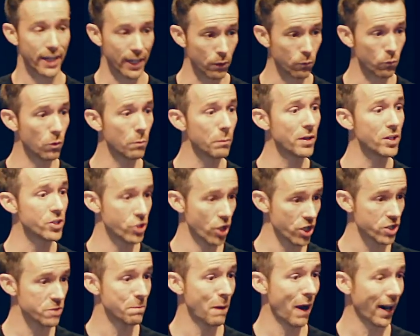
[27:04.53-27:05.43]
it will be
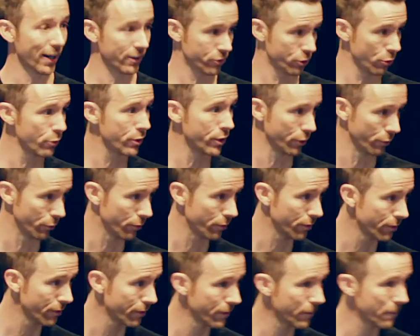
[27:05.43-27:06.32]
judged back to you.
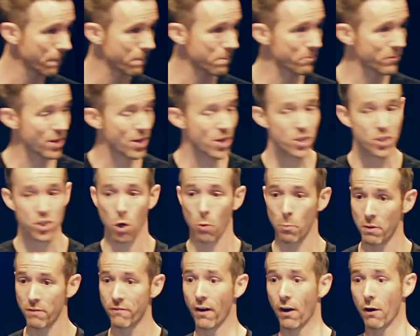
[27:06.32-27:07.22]

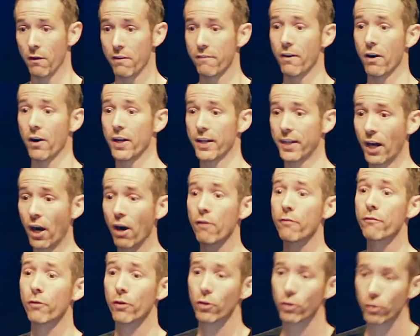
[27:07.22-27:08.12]
So be very, very
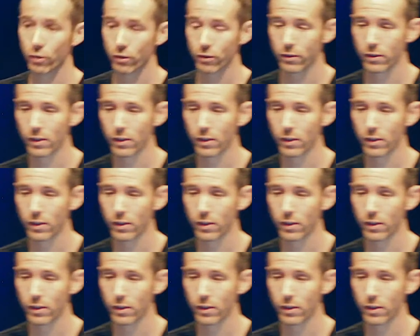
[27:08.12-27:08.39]
careful.